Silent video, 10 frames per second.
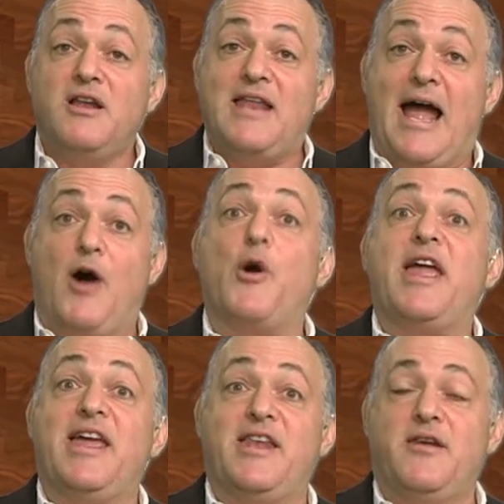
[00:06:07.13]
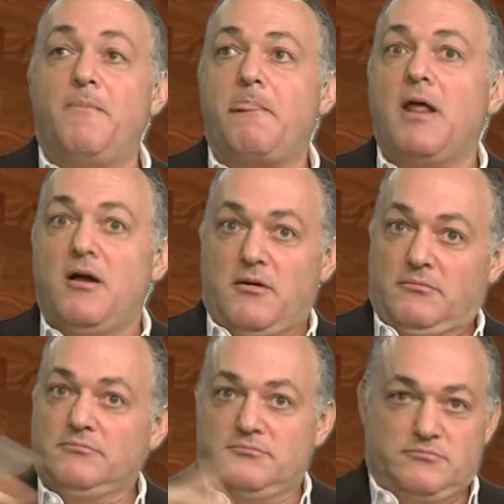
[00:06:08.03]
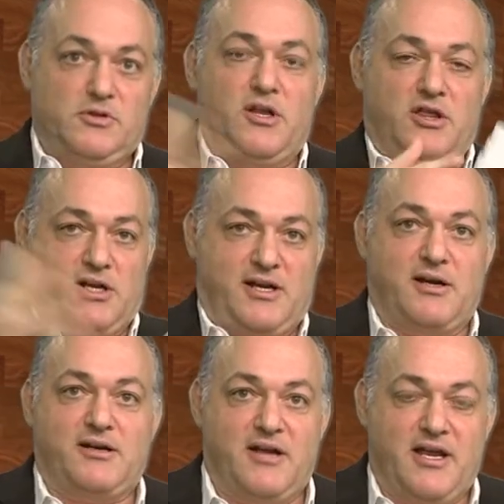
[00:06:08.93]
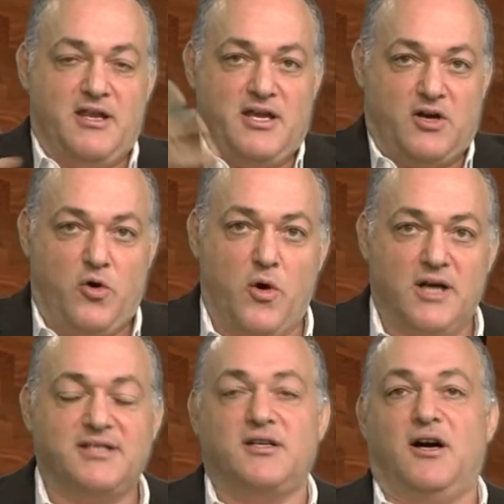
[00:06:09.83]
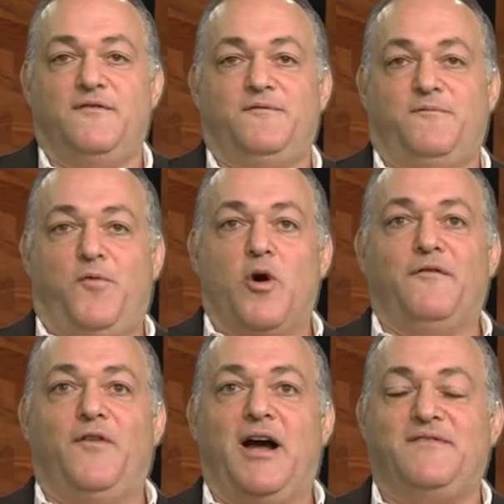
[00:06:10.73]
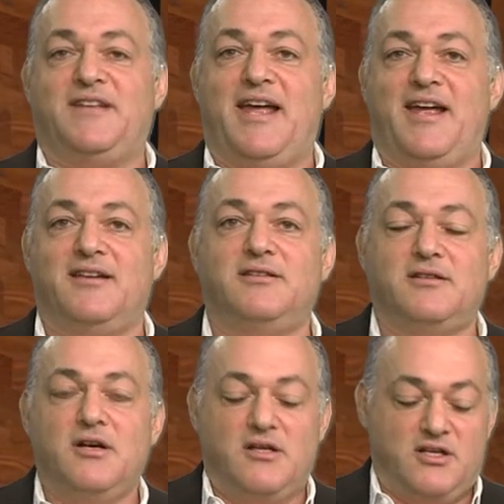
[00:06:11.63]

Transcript: Now, in the course of 4 or 5 days,